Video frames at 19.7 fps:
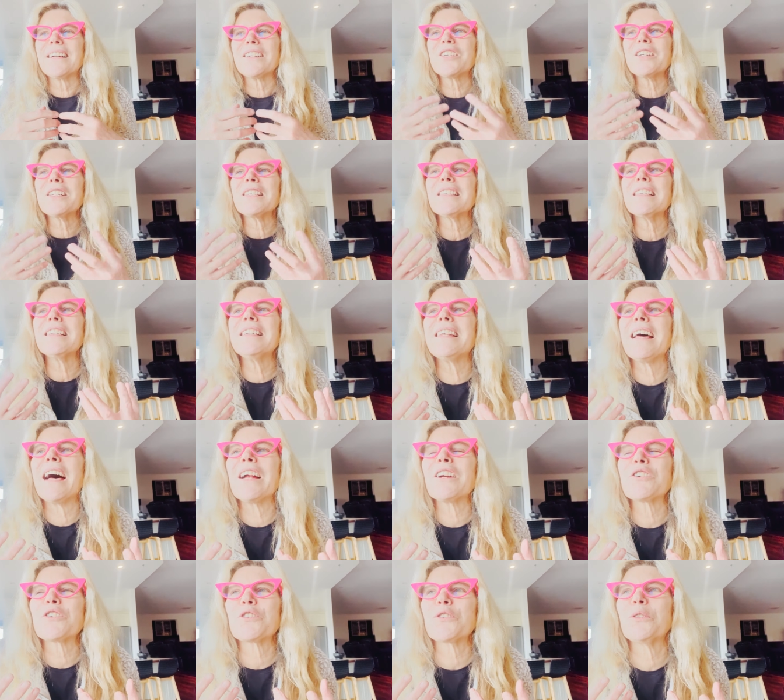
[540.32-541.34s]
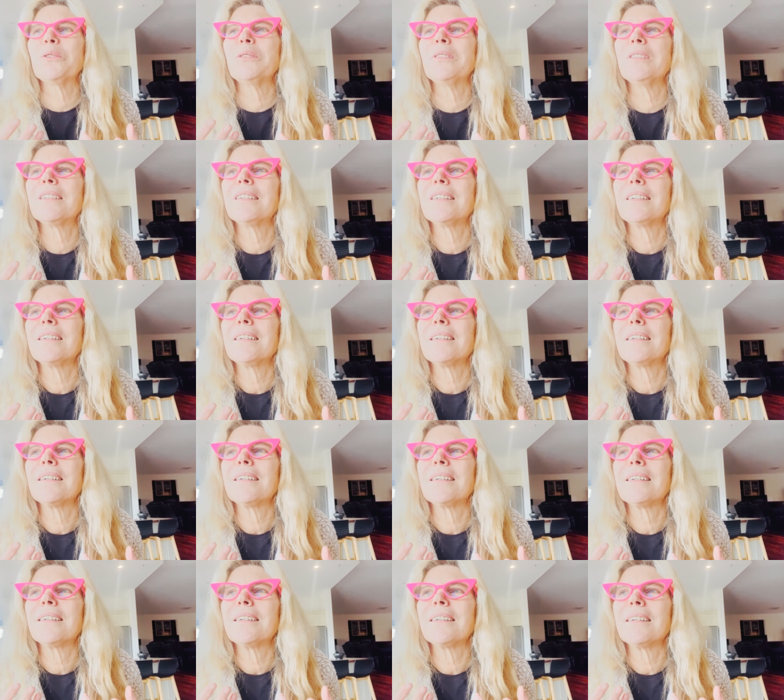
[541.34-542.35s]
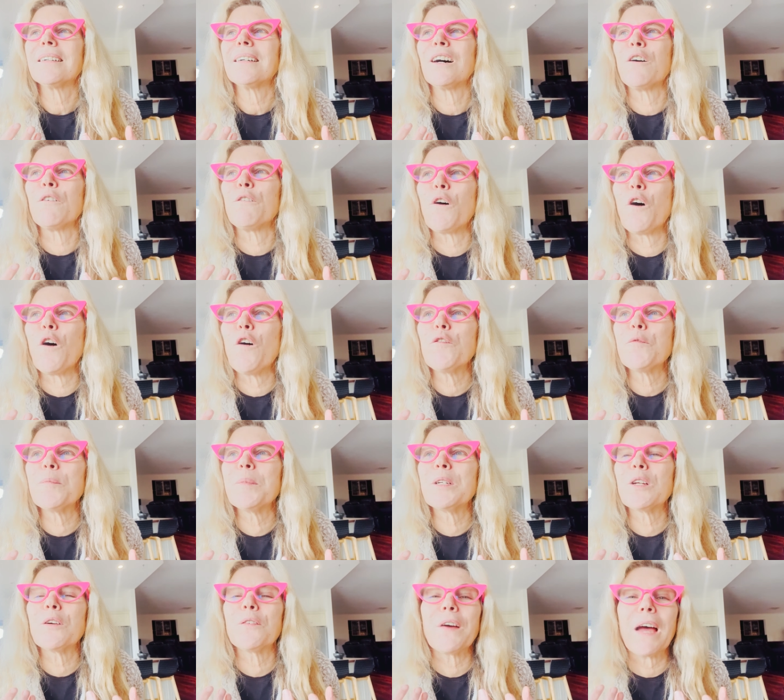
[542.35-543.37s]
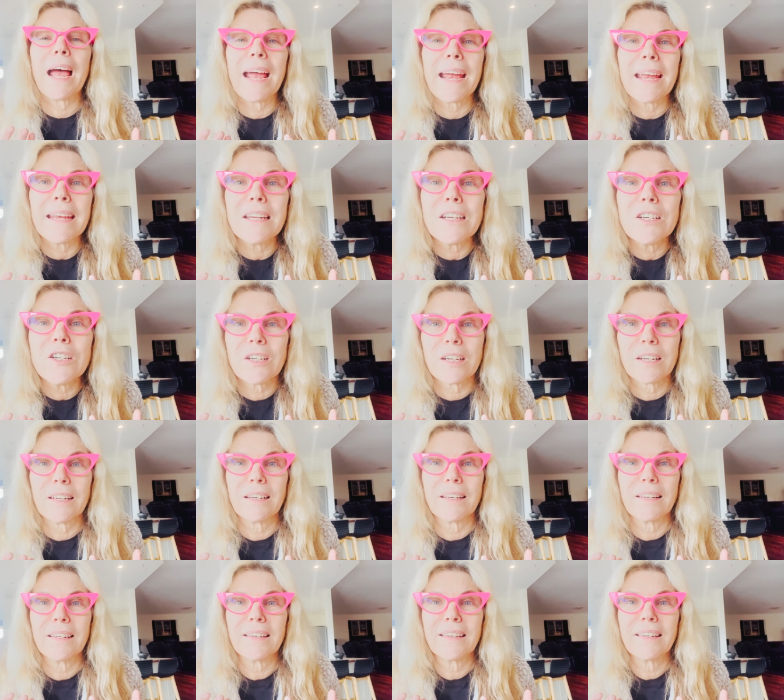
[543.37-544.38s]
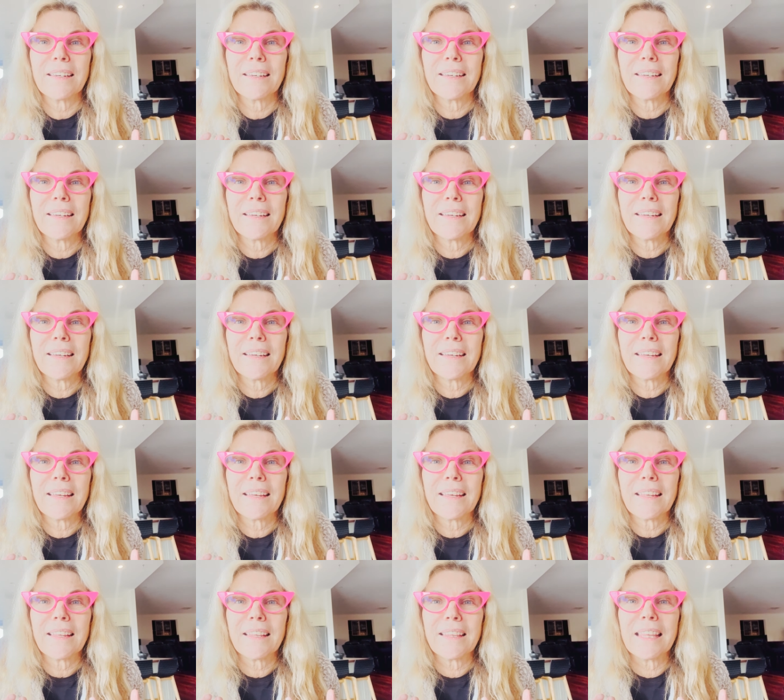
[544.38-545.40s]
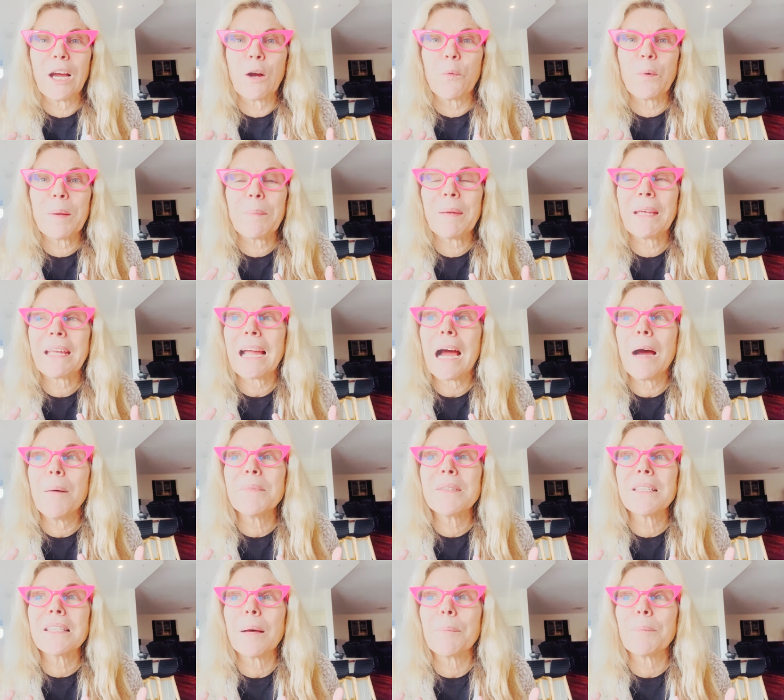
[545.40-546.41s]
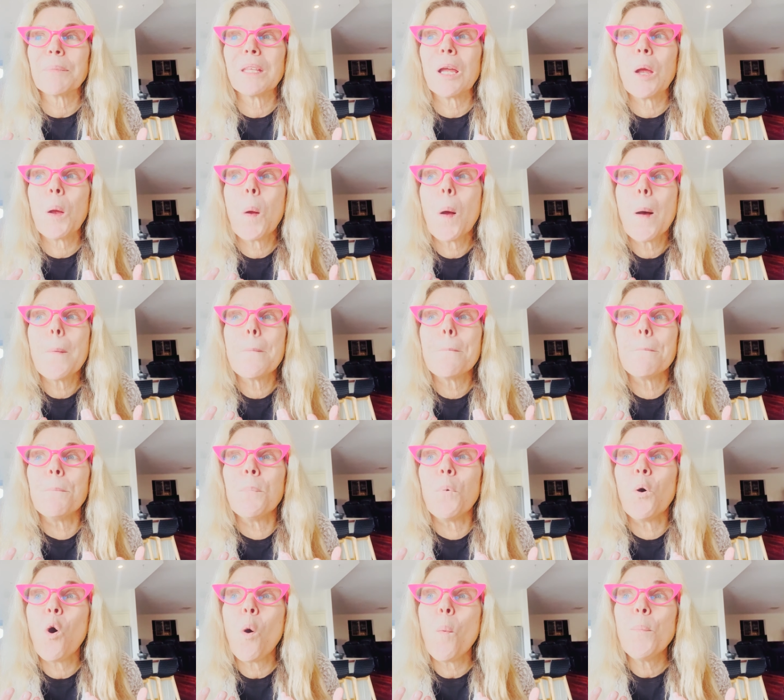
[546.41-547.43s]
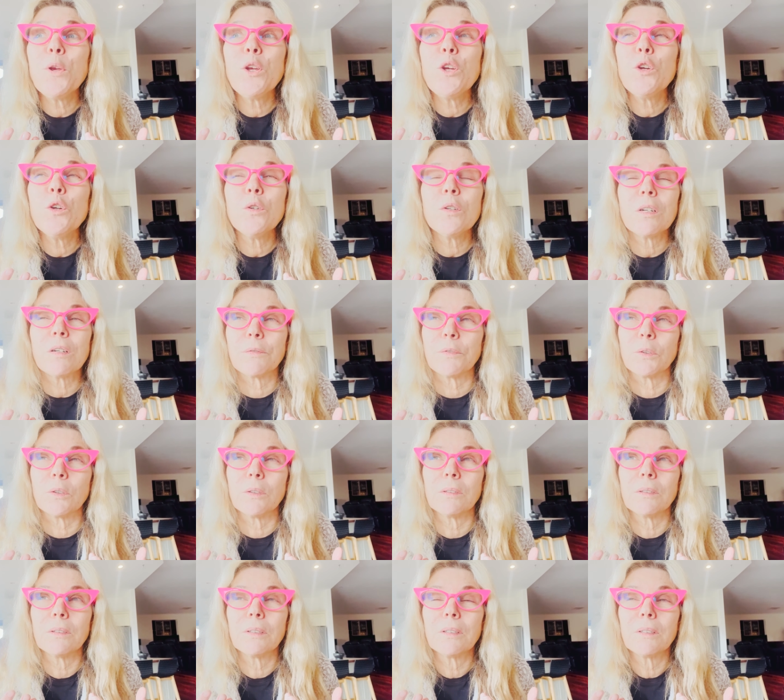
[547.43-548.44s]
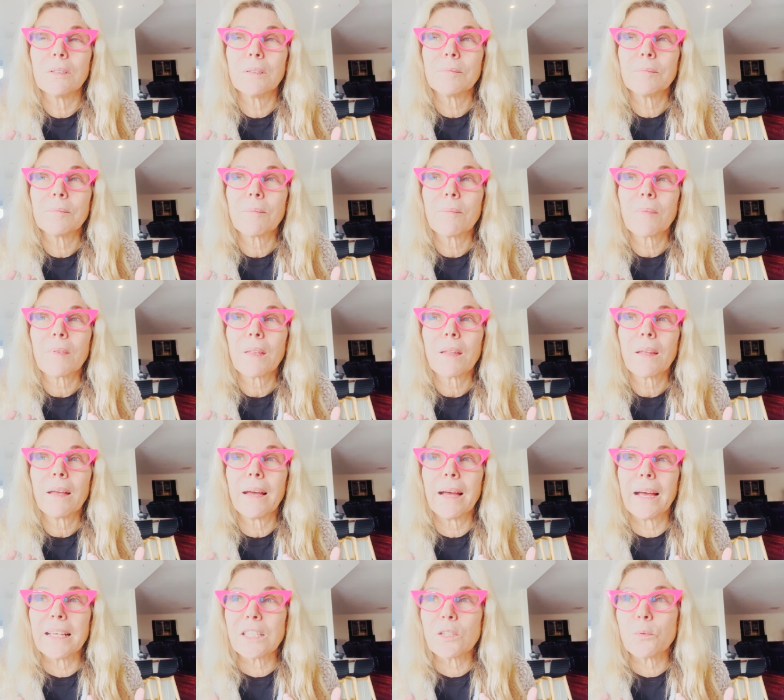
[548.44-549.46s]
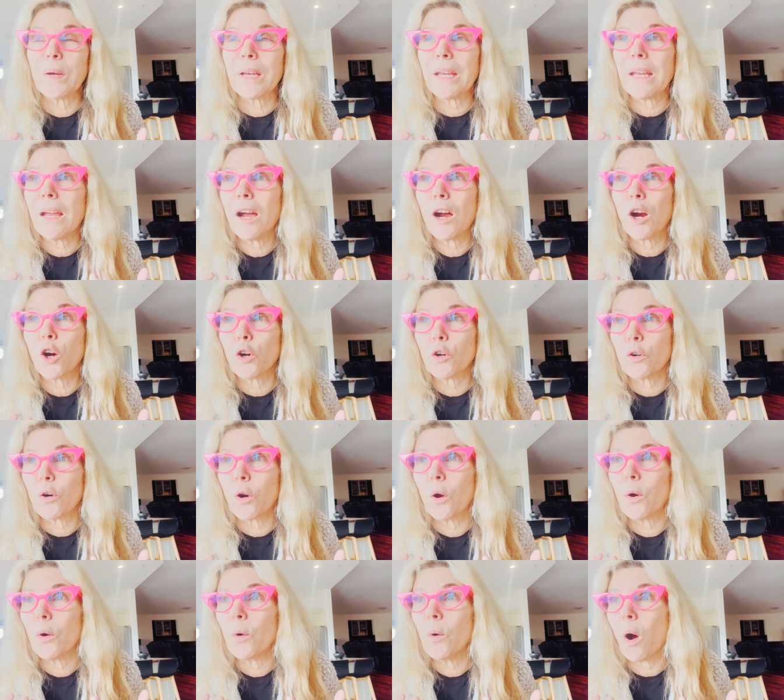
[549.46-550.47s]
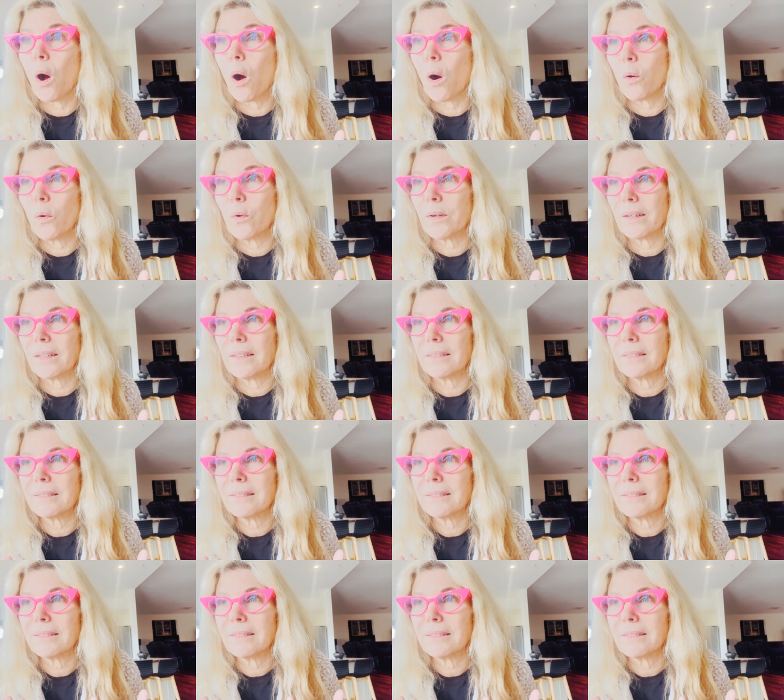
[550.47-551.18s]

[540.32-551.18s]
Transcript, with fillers: just the natural evolvement of aging, that we become something more beautiful as we grow older.